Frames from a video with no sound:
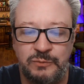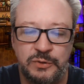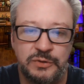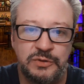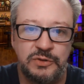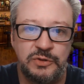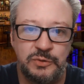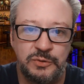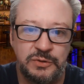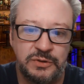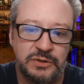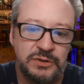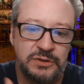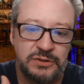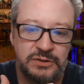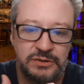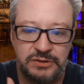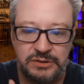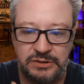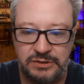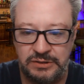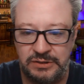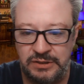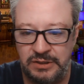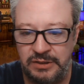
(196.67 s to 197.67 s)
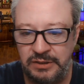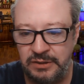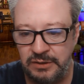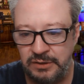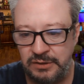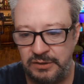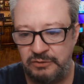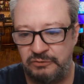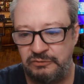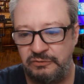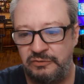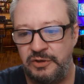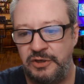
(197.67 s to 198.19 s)
we'll do
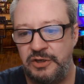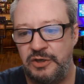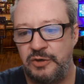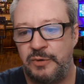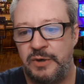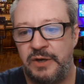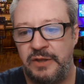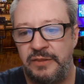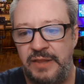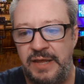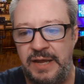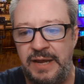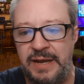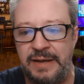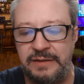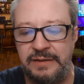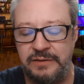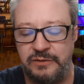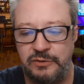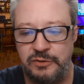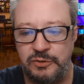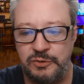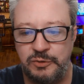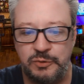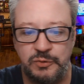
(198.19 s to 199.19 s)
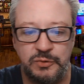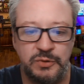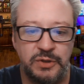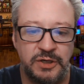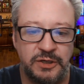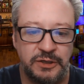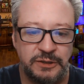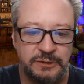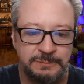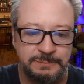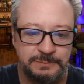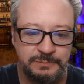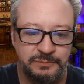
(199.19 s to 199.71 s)
a video on that too,
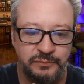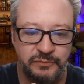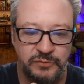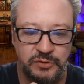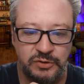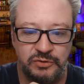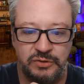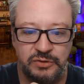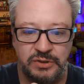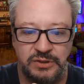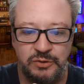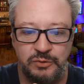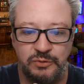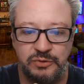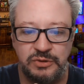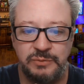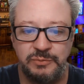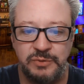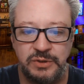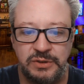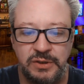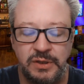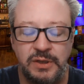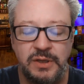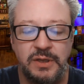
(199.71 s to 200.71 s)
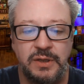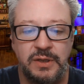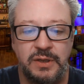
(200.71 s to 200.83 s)
just to do something